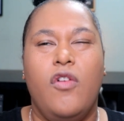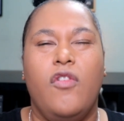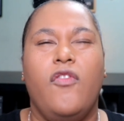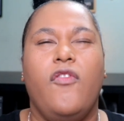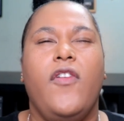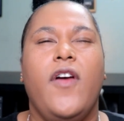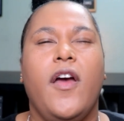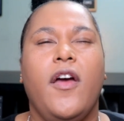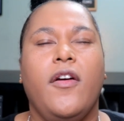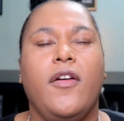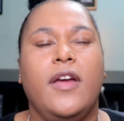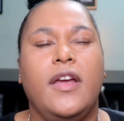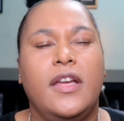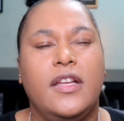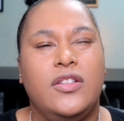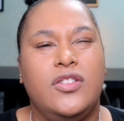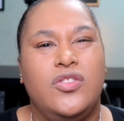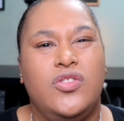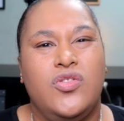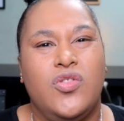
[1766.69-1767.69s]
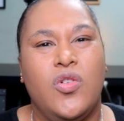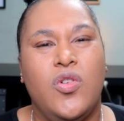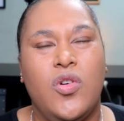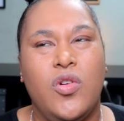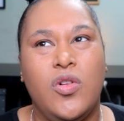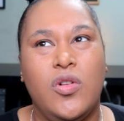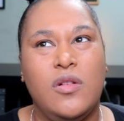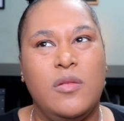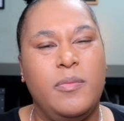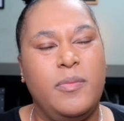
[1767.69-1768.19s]
very
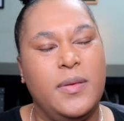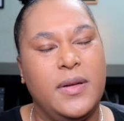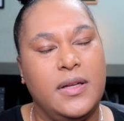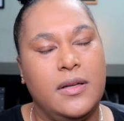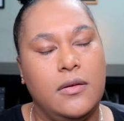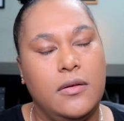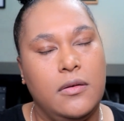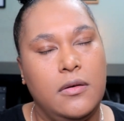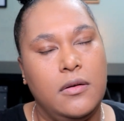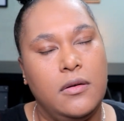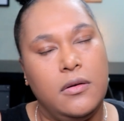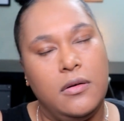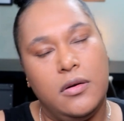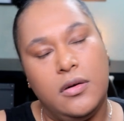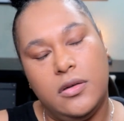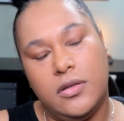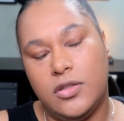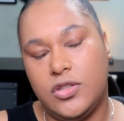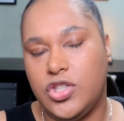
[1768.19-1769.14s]
dull, but oh,